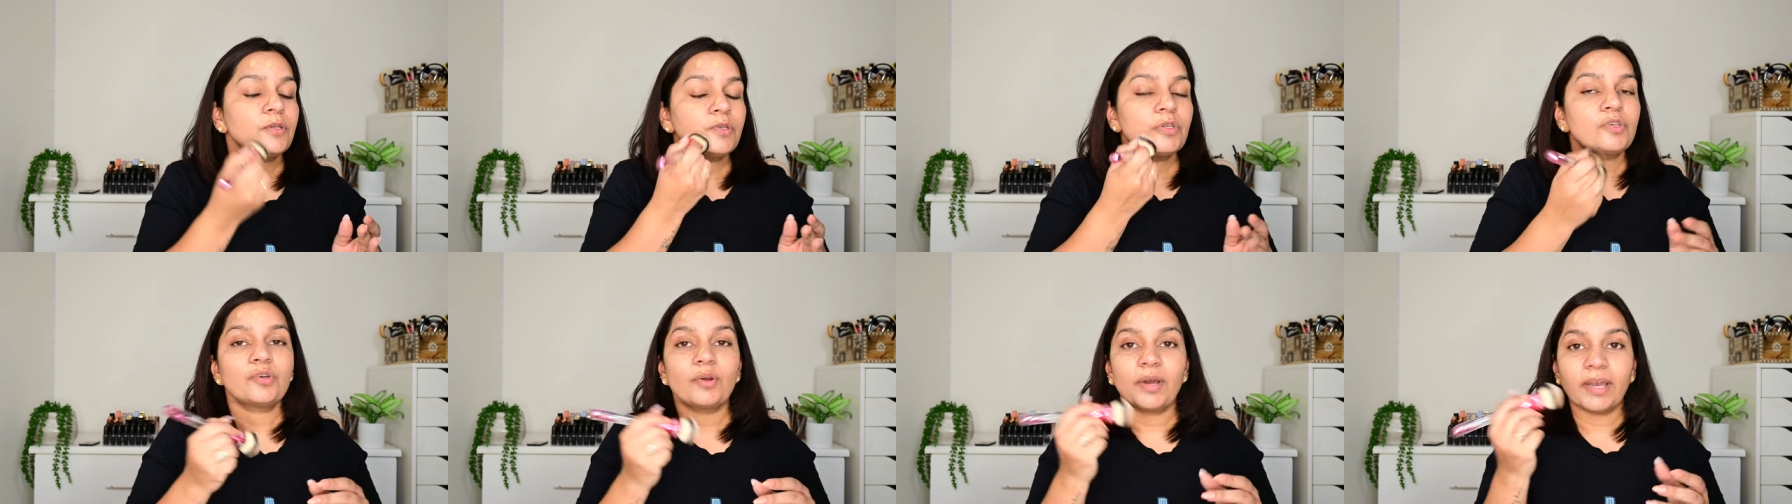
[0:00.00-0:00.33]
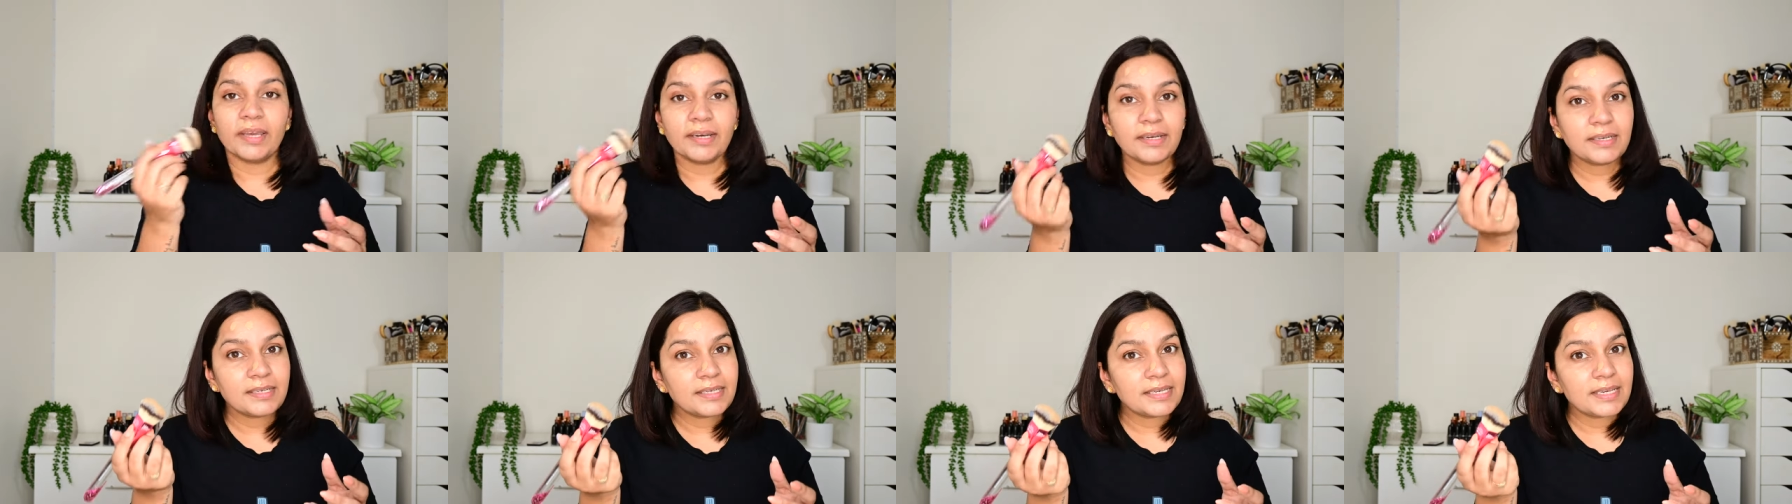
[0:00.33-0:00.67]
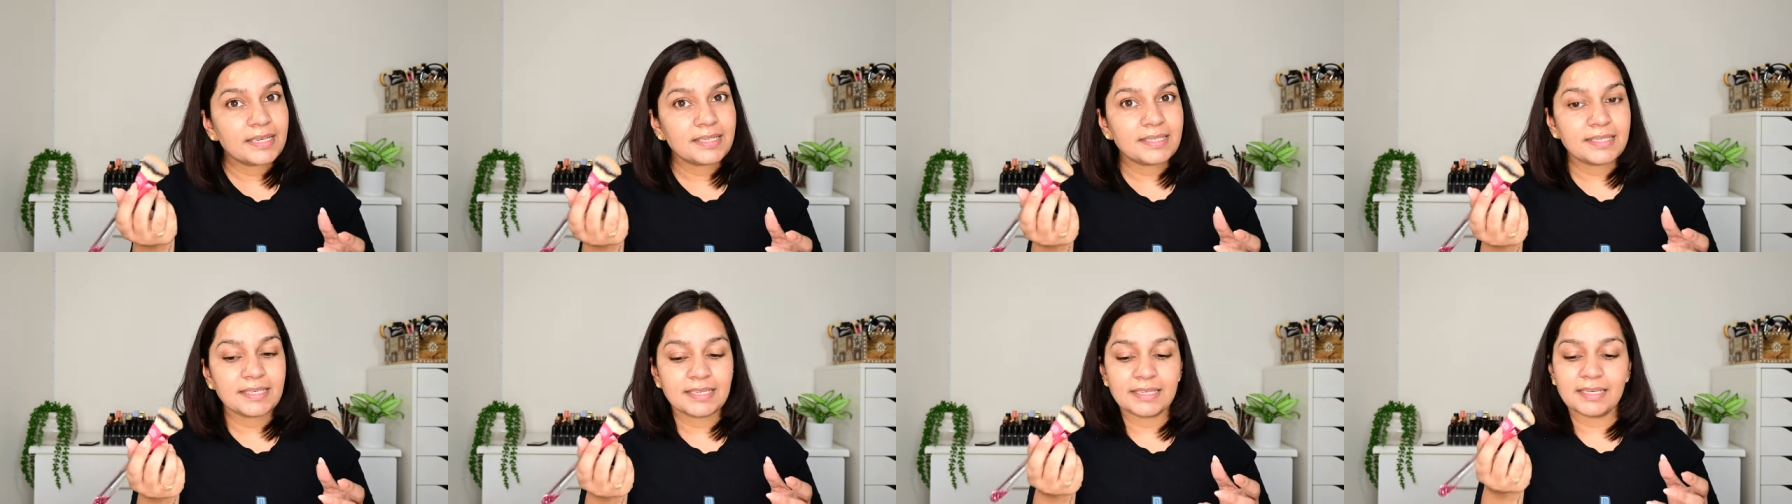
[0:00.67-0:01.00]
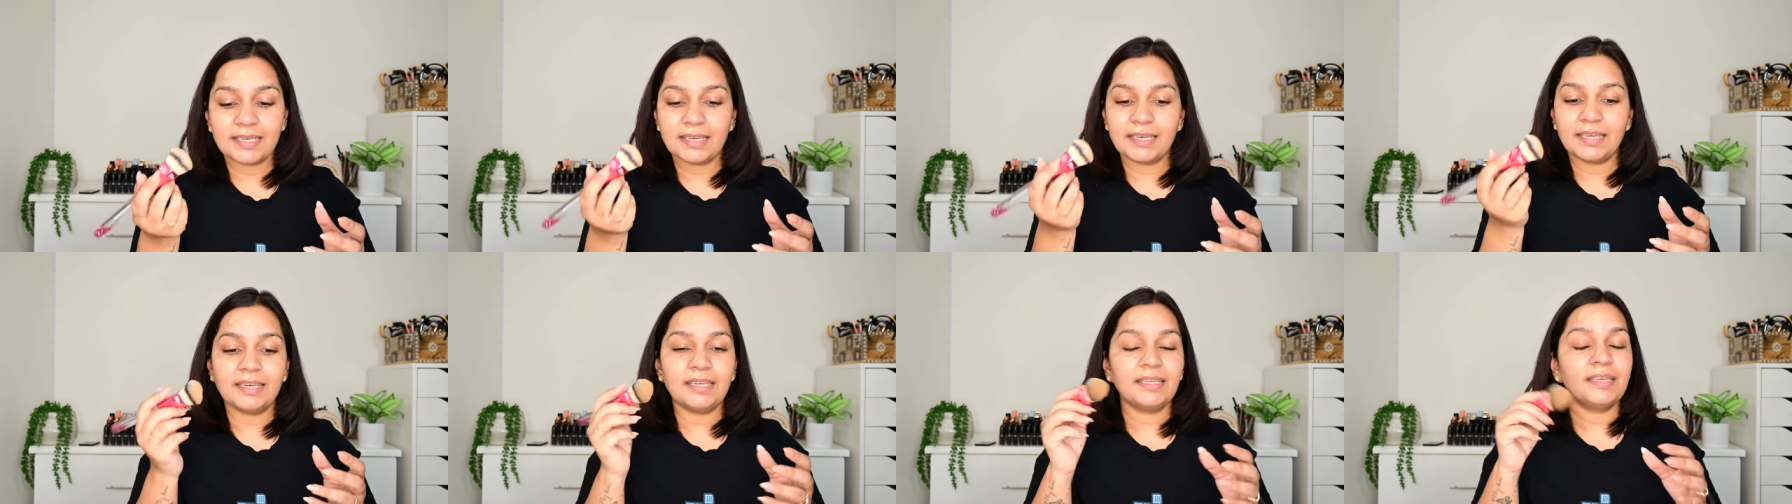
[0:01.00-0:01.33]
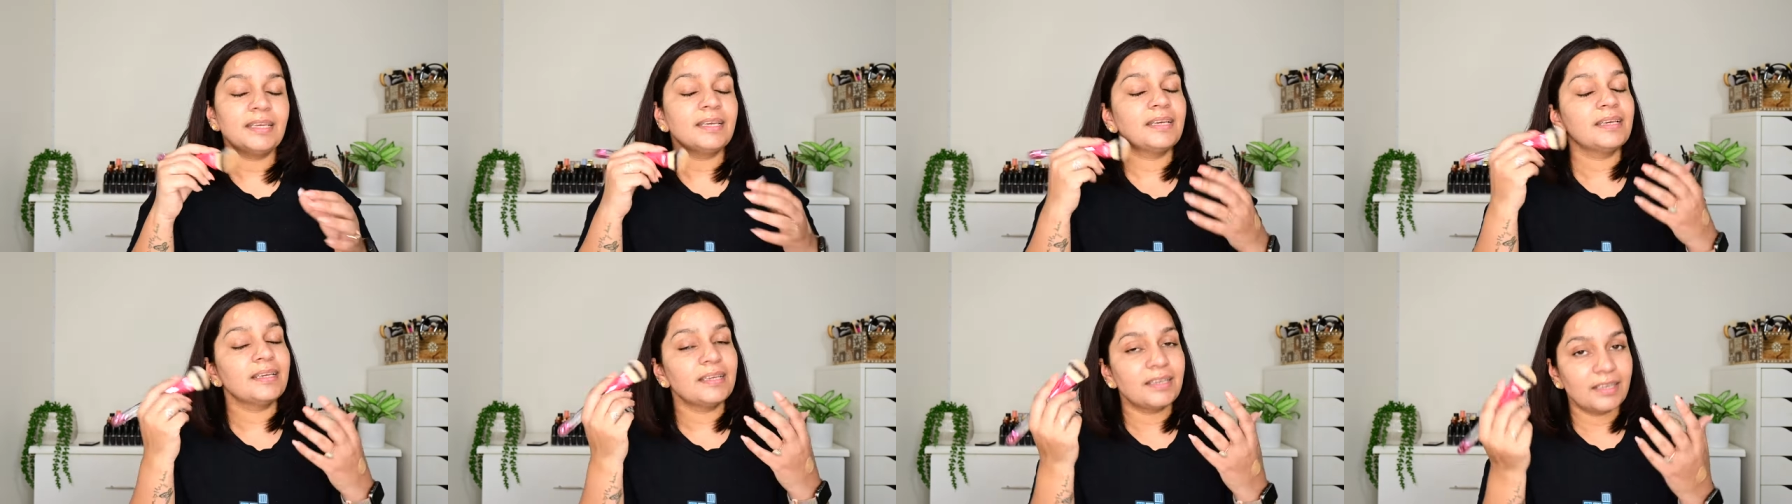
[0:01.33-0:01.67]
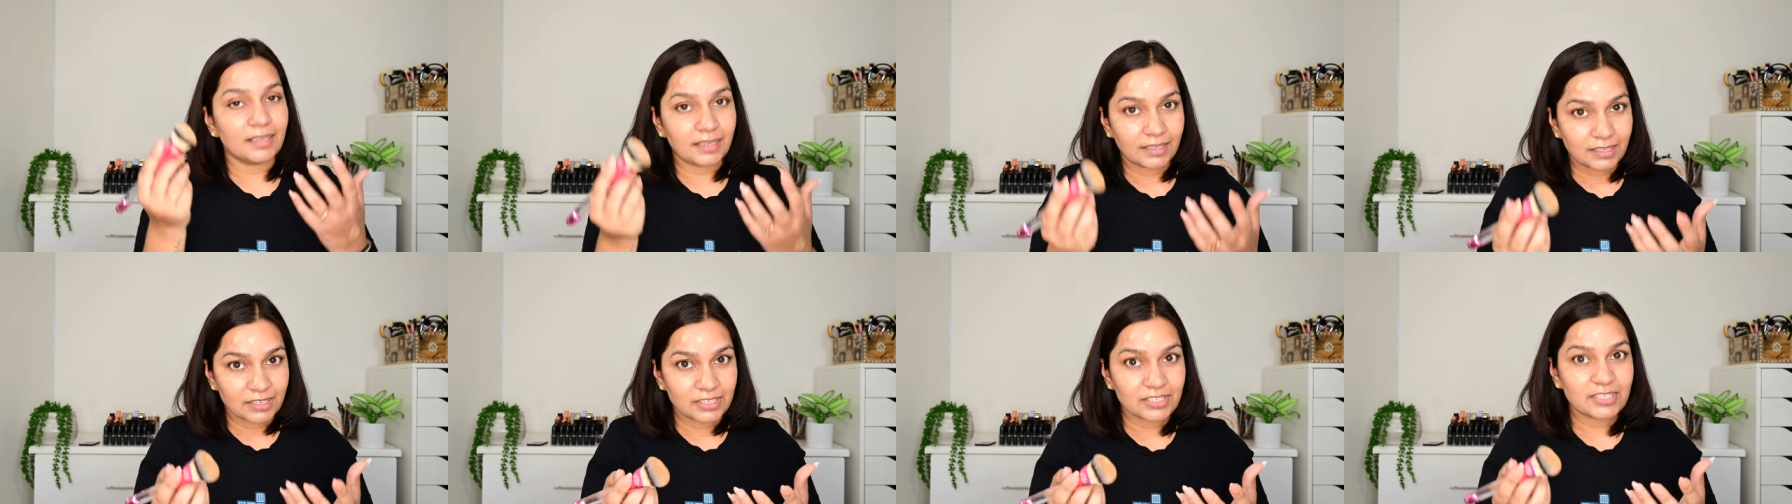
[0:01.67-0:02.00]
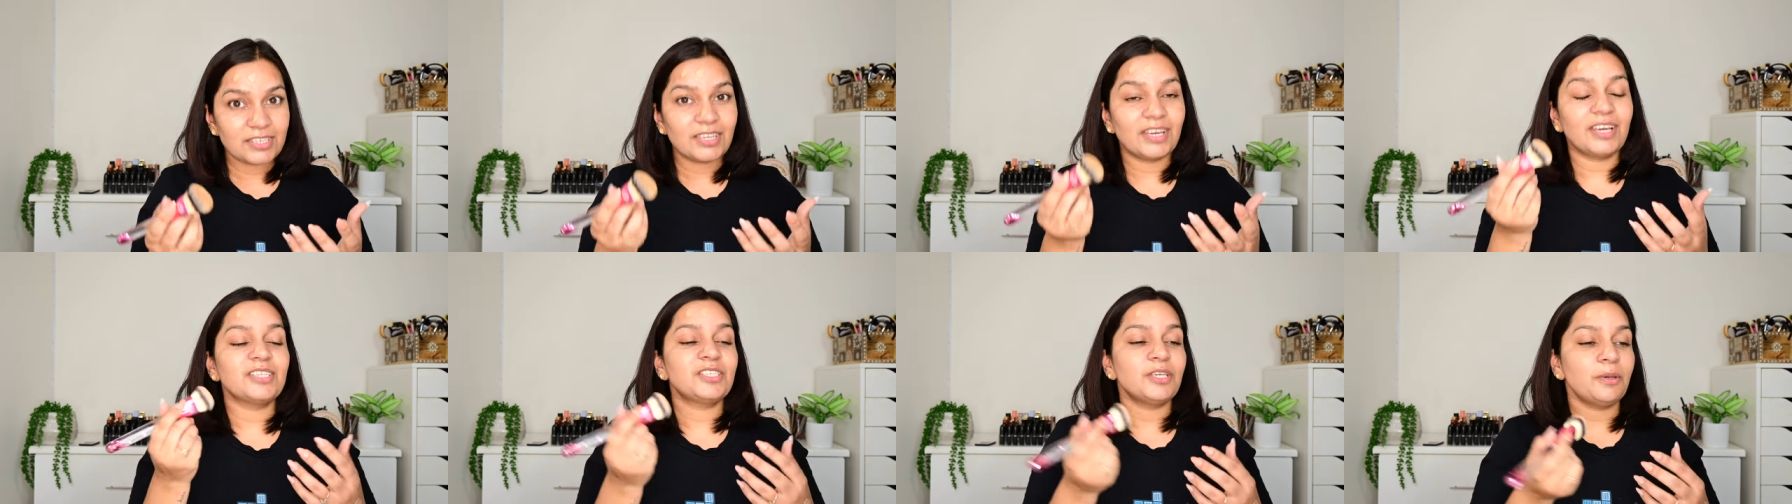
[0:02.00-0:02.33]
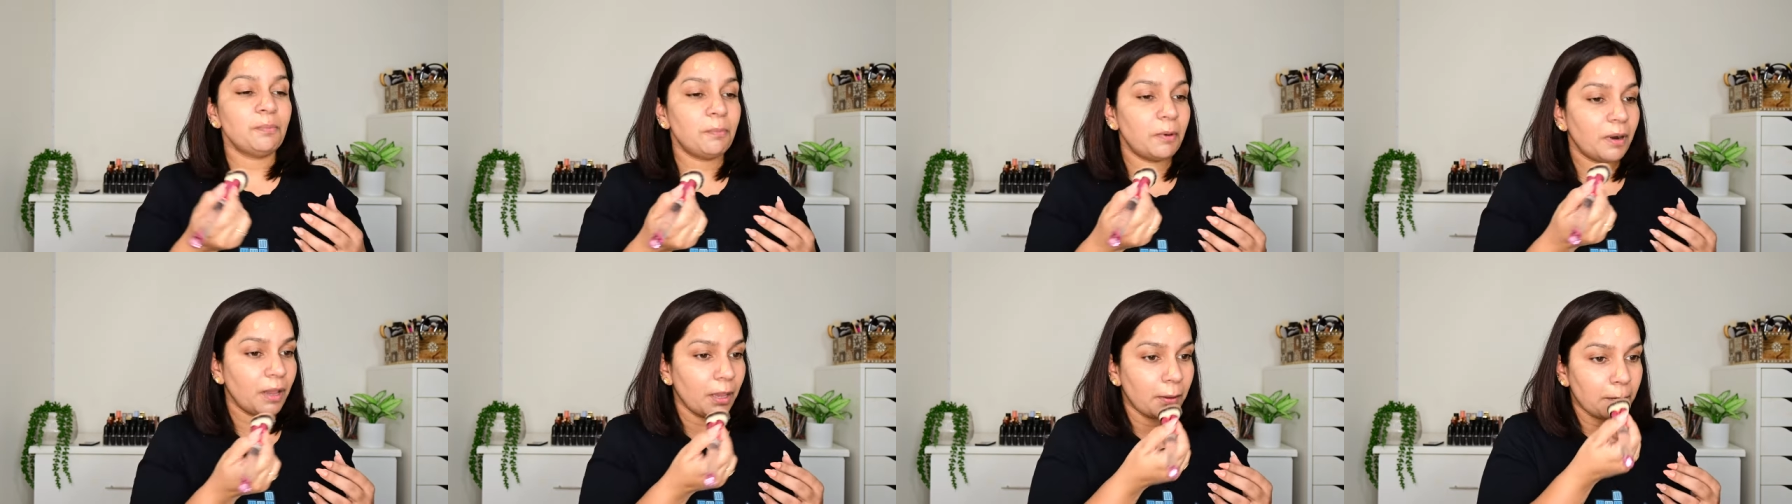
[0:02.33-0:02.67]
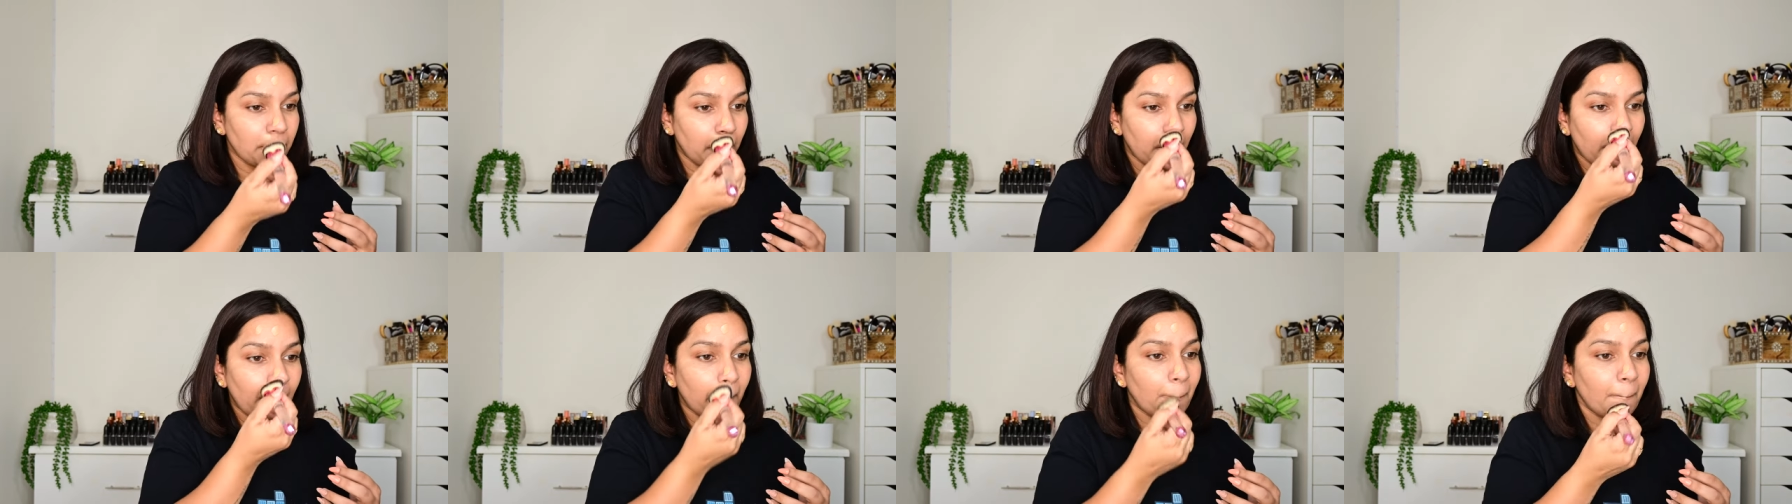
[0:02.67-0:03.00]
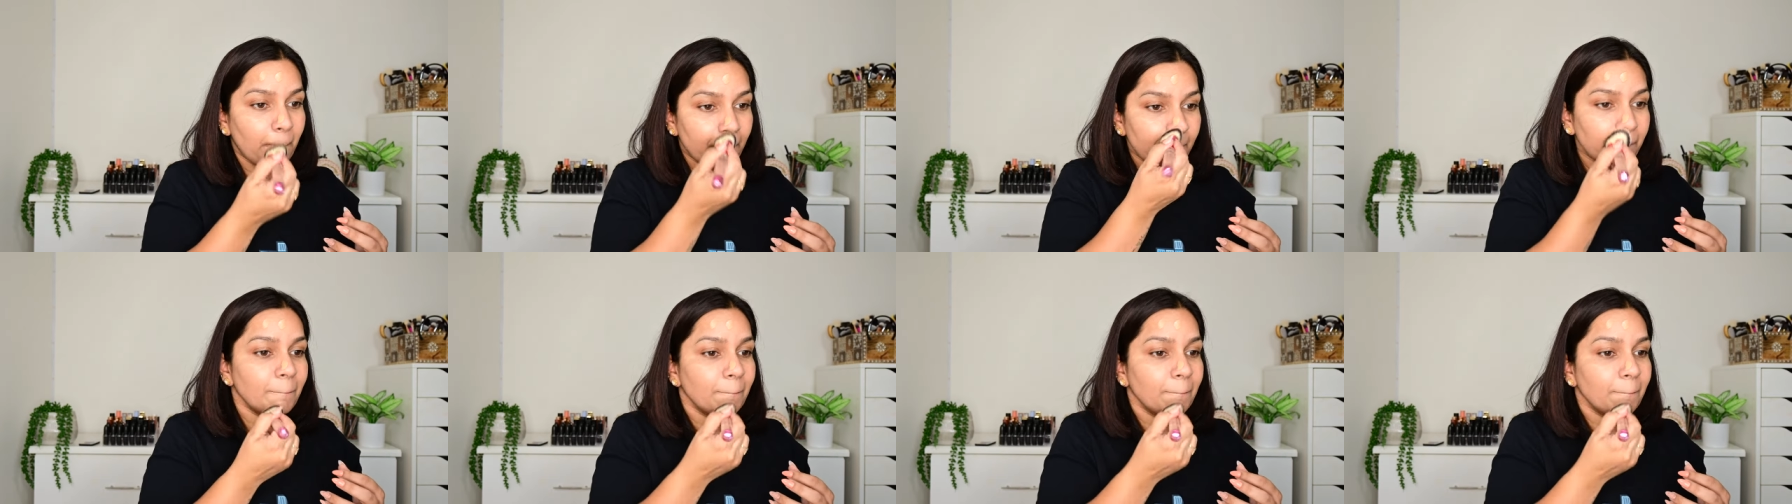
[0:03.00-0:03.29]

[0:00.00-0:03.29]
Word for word: tried and tested Tatcha primer.